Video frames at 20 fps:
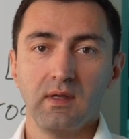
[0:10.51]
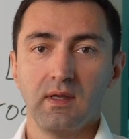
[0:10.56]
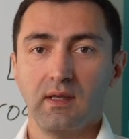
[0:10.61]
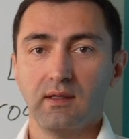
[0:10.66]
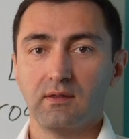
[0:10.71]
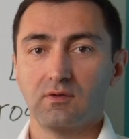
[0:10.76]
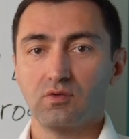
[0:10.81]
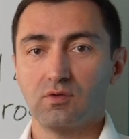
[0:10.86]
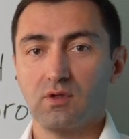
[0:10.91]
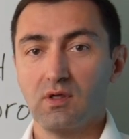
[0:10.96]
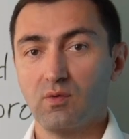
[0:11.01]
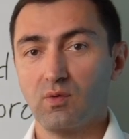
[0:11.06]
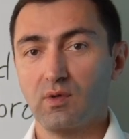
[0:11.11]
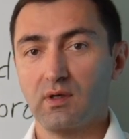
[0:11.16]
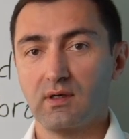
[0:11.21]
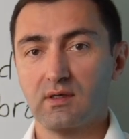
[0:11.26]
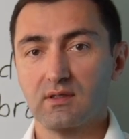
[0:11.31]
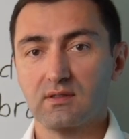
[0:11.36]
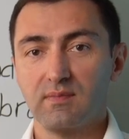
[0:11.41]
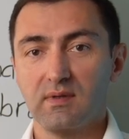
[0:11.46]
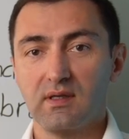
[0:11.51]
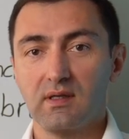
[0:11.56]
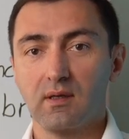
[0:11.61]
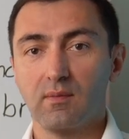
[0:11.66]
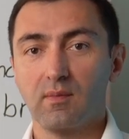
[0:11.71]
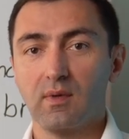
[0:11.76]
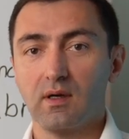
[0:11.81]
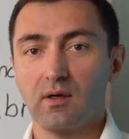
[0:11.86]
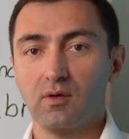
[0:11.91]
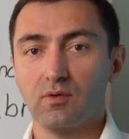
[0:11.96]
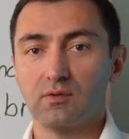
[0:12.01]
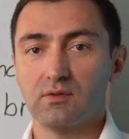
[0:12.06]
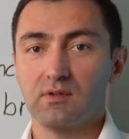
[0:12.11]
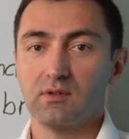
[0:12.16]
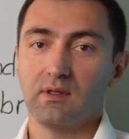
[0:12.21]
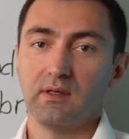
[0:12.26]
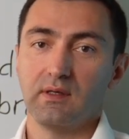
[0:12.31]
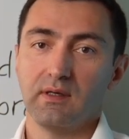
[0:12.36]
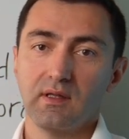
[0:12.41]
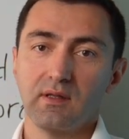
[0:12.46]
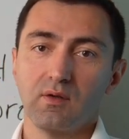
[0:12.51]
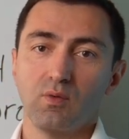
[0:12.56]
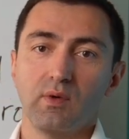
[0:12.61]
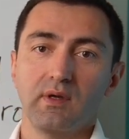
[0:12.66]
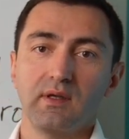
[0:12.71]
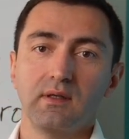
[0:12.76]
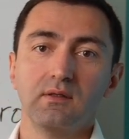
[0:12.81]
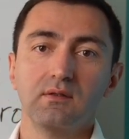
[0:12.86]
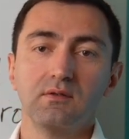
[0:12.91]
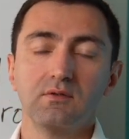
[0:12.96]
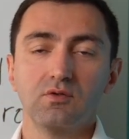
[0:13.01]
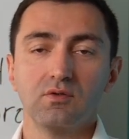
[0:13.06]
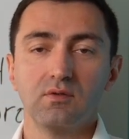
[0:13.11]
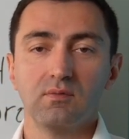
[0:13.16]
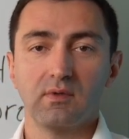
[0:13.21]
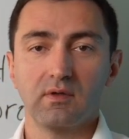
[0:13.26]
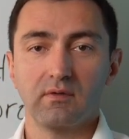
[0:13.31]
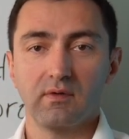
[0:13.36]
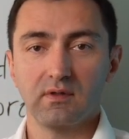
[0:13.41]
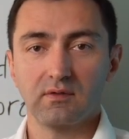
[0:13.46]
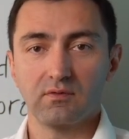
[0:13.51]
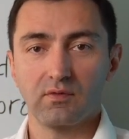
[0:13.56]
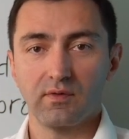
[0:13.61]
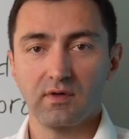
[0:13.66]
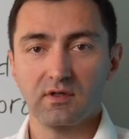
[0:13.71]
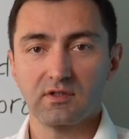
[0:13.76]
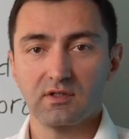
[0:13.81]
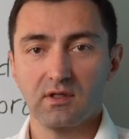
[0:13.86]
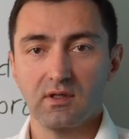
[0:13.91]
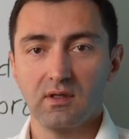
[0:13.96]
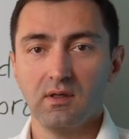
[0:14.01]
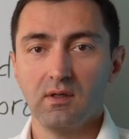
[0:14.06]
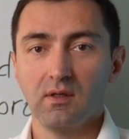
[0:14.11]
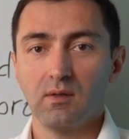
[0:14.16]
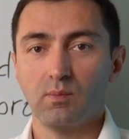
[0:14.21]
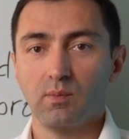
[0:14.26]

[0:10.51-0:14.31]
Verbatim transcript: And today we're going to speak about another way to immigrate to Russia,